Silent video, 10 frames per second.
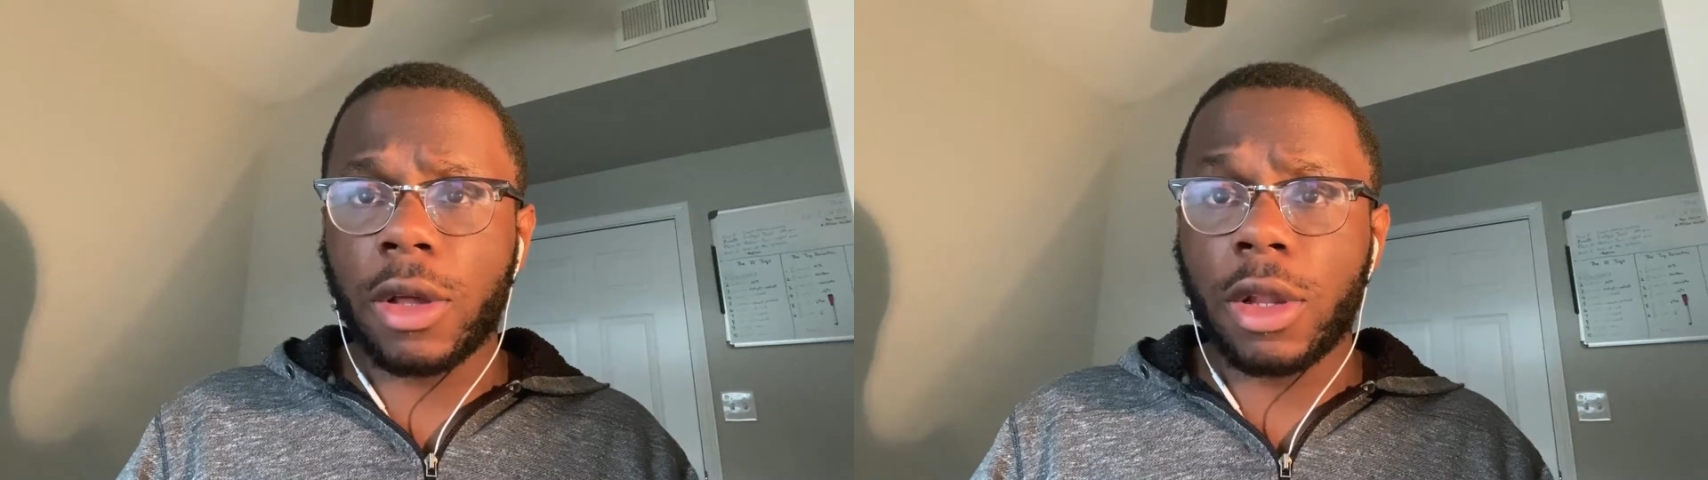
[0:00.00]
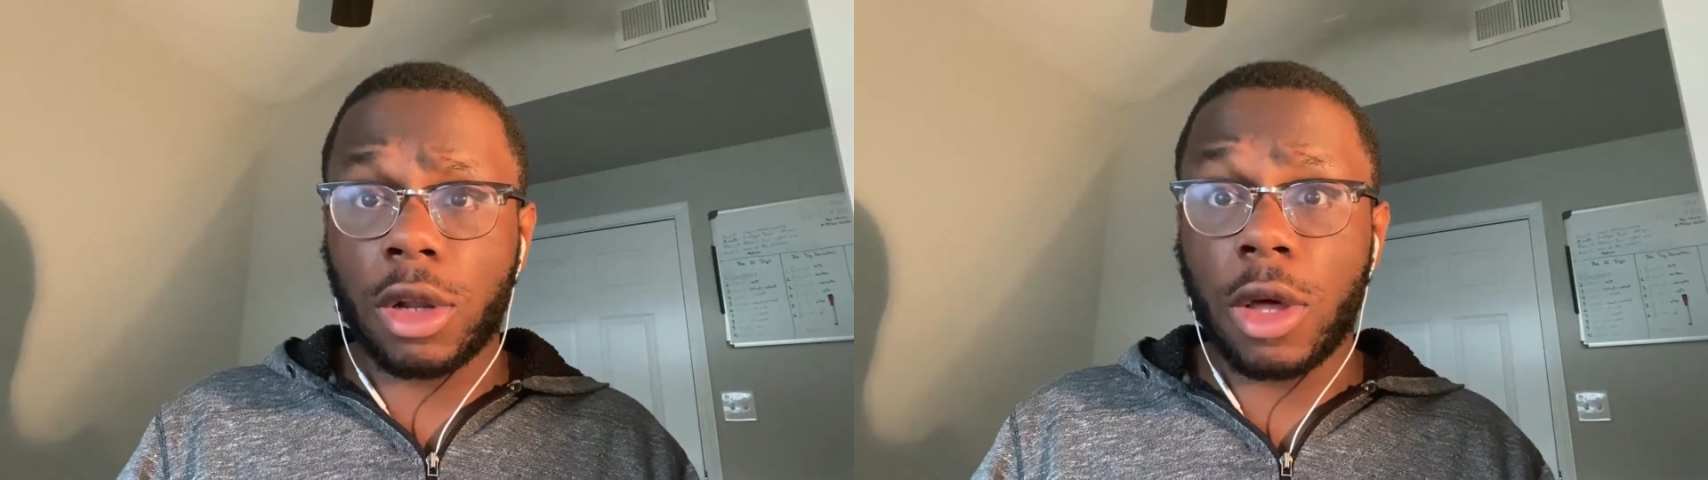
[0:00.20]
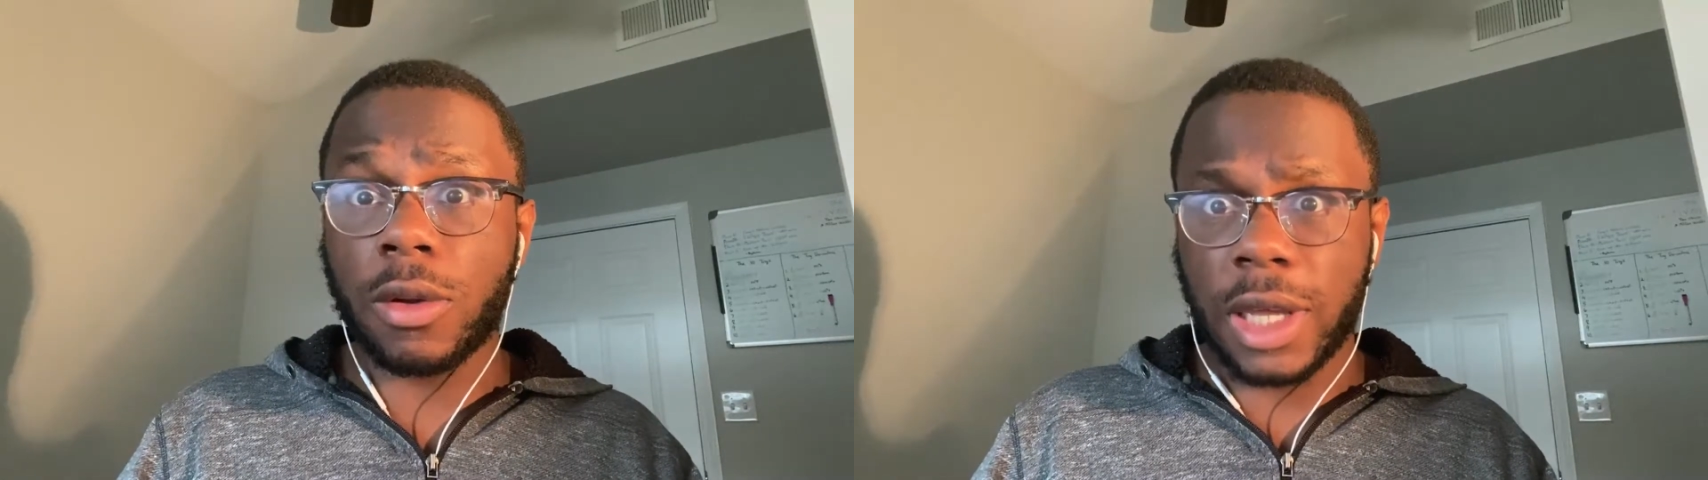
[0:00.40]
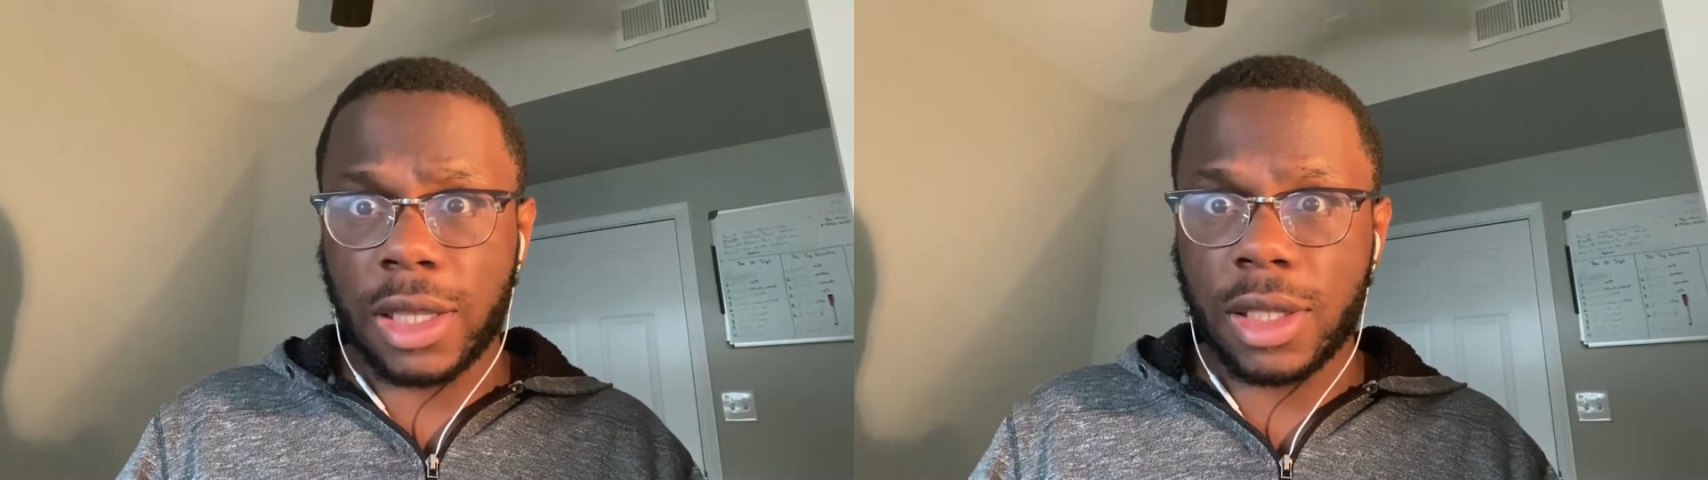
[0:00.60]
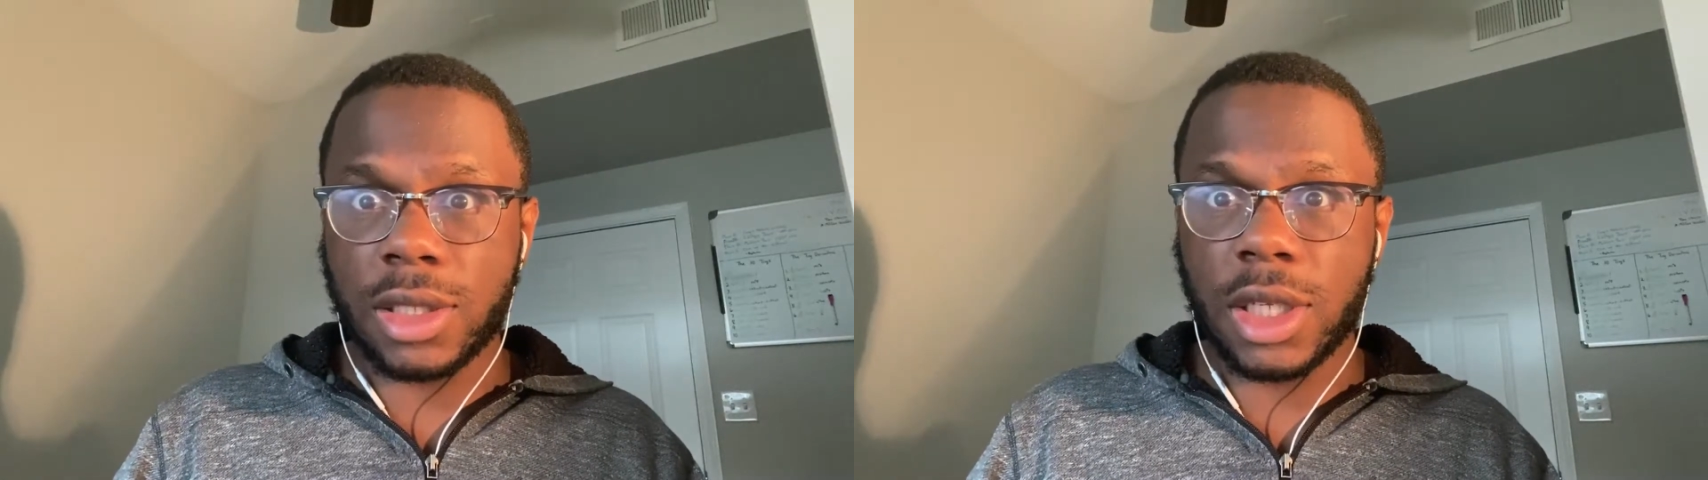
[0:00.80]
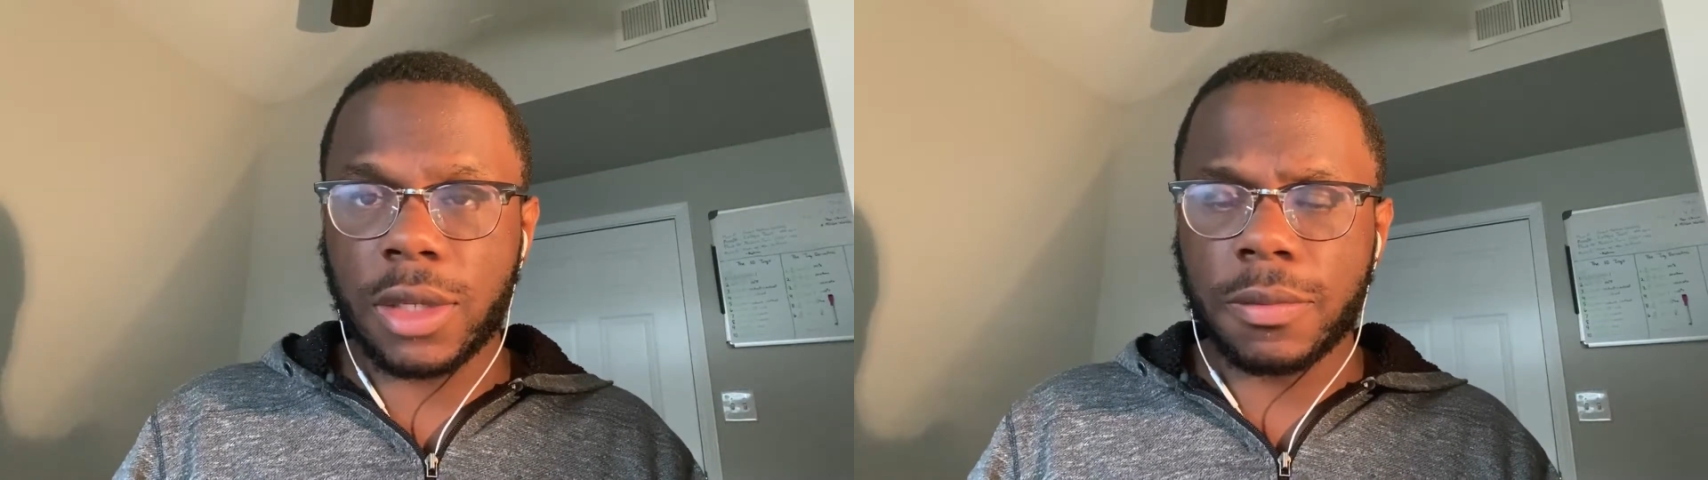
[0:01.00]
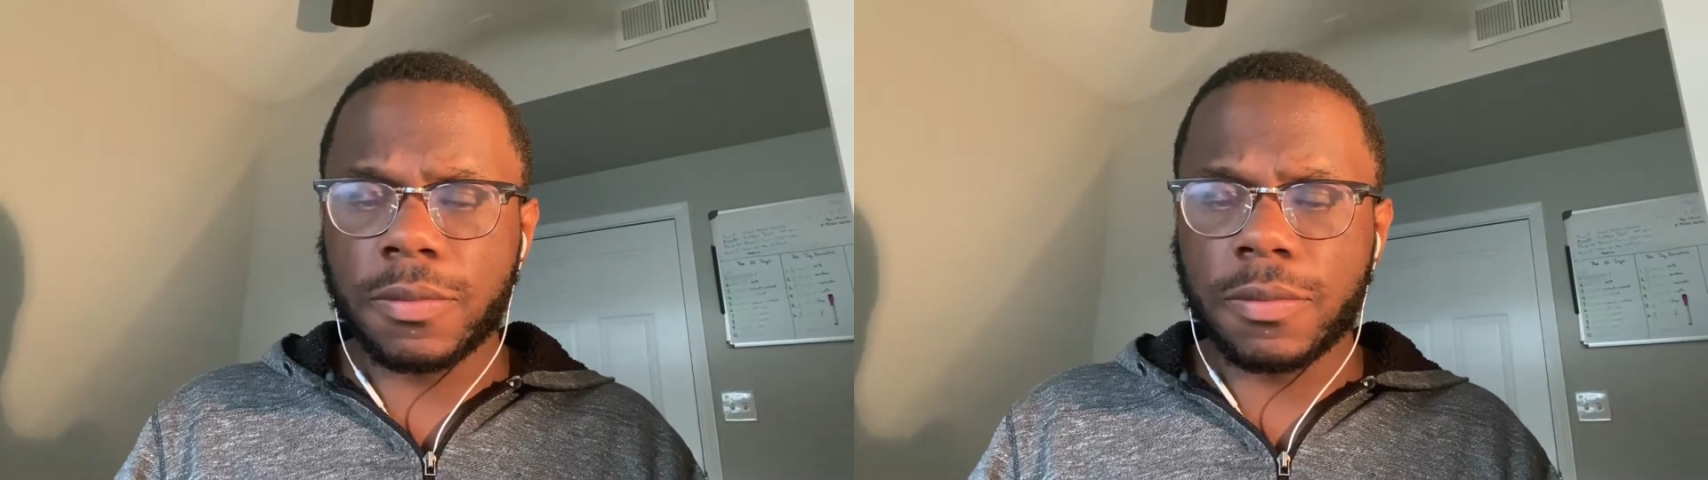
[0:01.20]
low latency.